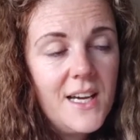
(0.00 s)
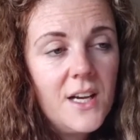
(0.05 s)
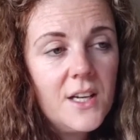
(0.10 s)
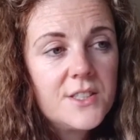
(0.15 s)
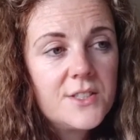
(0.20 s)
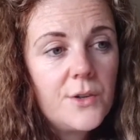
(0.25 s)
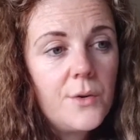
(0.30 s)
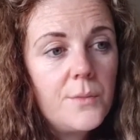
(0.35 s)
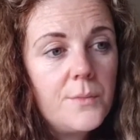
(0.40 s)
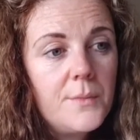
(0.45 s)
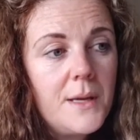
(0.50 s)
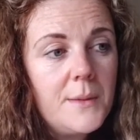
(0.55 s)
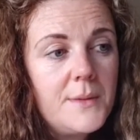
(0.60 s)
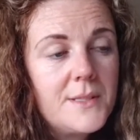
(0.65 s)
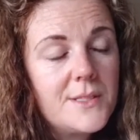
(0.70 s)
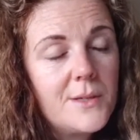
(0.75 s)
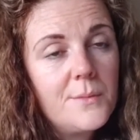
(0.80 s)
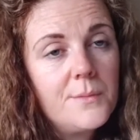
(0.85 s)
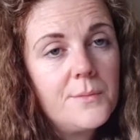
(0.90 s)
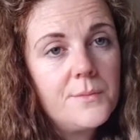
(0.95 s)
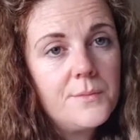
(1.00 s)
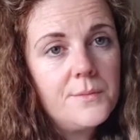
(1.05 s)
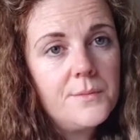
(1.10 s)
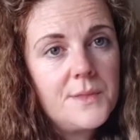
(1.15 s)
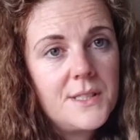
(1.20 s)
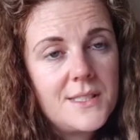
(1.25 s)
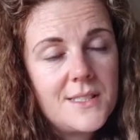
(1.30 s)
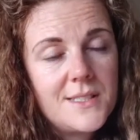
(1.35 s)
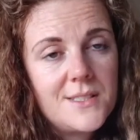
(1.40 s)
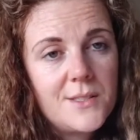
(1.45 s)
so maybe
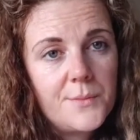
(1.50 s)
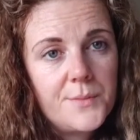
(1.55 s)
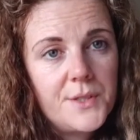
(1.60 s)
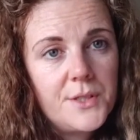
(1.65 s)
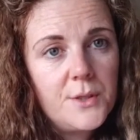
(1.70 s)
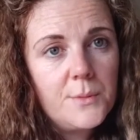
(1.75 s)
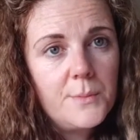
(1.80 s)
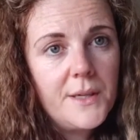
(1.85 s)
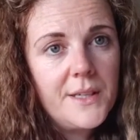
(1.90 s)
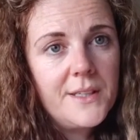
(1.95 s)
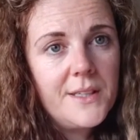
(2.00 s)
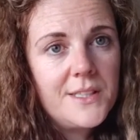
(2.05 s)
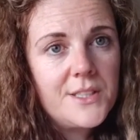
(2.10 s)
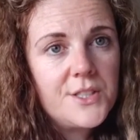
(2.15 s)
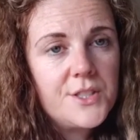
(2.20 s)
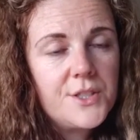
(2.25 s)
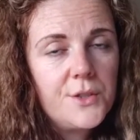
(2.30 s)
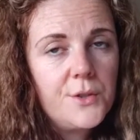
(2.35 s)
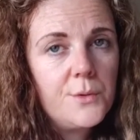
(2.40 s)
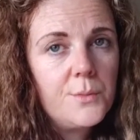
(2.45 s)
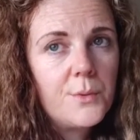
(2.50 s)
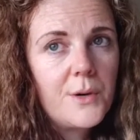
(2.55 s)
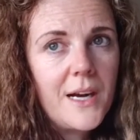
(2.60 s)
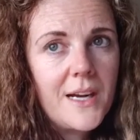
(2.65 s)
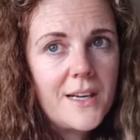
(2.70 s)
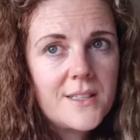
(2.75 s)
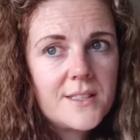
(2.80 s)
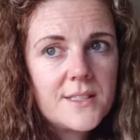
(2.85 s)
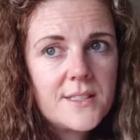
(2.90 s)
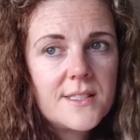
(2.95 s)
this is something you might need to do,
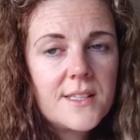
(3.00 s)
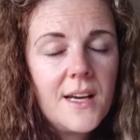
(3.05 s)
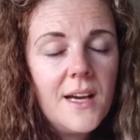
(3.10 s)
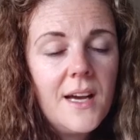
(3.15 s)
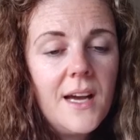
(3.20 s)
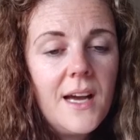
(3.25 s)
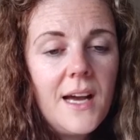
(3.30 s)
practice